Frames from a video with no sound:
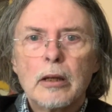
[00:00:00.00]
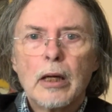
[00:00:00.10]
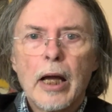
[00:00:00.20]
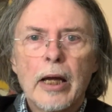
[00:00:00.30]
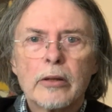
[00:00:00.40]

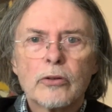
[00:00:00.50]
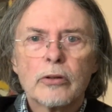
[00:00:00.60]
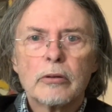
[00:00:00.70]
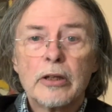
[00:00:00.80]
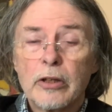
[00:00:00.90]
And
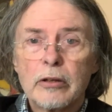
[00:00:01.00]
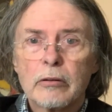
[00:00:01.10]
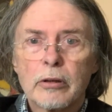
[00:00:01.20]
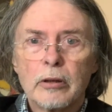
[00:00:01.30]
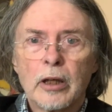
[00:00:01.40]
it
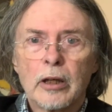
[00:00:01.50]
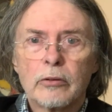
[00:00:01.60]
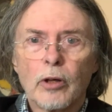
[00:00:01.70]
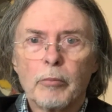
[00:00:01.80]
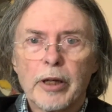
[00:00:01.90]
didn't
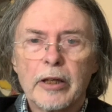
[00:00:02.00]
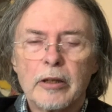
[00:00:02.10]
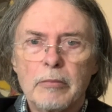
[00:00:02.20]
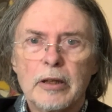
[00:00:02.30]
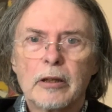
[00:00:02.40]
dominate
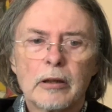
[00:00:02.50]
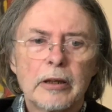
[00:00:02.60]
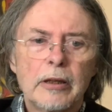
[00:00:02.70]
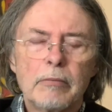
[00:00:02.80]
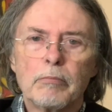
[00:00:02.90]

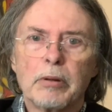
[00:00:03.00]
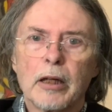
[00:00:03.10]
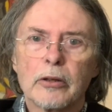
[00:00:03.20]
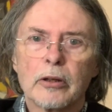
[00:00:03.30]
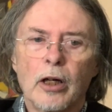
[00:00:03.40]
immediately,
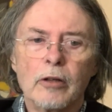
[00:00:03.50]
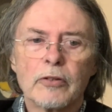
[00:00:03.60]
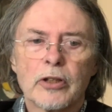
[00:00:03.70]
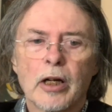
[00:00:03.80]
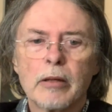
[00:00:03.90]
but over
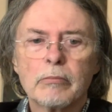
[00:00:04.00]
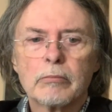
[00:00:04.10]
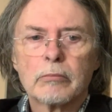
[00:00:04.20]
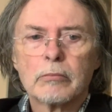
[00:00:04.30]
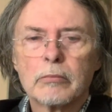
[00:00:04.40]
time
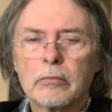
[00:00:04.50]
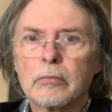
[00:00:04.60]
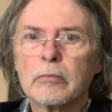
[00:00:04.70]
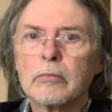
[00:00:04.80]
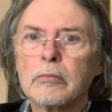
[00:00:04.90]

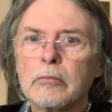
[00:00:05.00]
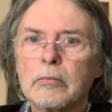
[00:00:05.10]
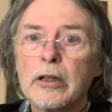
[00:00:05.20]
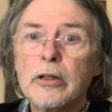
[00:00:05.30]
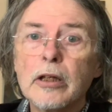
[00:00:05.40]

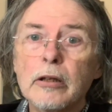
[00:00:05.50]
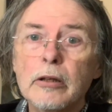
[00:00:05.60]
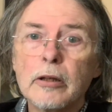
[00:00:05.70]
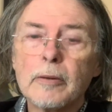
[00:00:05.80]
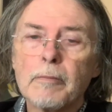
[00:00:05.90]
it did.
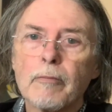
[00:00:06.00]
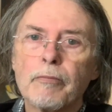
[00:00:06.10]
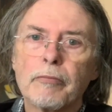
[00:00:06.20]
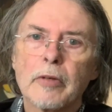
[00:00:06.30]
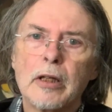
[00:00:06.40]

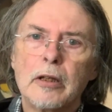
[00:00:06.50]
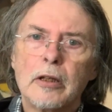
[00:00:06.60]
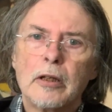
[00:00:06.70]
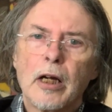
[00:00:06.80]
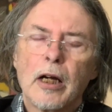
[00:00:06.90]

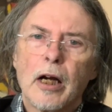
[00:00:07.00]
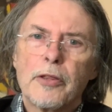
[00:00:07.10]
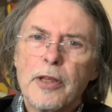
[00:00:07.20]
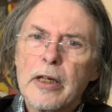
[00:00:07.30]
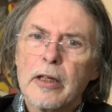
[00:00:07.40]
I
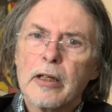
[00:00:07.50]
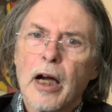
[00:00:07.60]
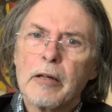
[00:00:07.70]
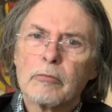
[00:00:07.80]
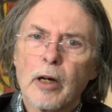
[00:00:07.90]
think
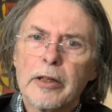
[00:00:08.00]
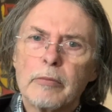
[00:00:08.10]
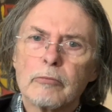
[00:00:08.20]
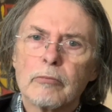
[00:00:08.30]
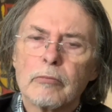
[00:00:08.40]
I'm right
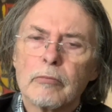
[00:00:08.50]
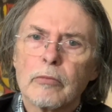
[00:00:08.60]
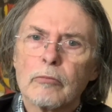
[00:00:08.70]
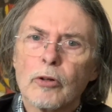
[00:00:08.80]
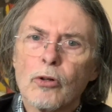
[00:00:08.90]
in
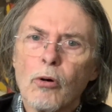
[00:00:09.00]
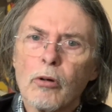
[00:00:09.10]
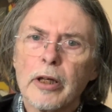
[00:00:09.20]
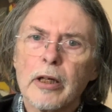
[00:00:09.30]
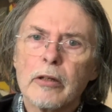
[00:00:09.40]

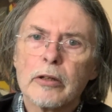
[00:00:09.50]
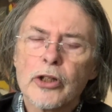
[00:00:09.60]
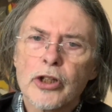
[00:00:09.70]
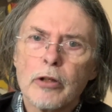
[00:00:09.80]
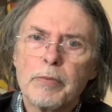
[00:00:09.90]
recalling that
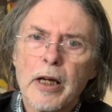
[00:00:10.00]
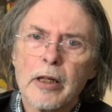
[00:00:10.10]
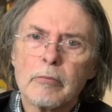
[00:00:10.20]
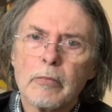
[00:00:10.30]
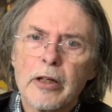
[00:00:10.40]

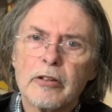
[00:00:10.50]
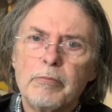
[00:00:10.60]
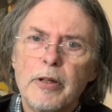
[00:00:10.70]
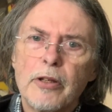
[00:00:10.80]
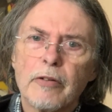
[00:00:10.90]
Chopin might have
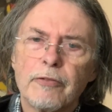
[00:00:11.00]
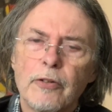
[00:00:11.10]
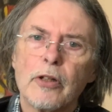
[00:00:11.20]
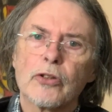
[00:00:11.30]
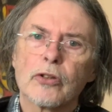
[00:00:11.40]
been the
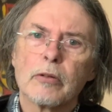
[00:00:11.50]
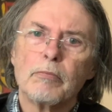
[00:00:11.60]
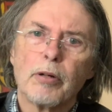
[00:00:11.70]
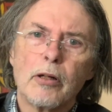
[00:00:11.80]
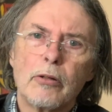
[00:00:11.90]
first
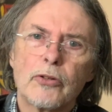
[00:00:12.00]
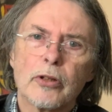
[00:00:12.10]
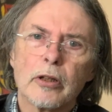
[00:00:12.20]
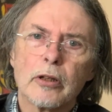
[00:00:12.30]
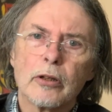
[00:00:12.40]
composer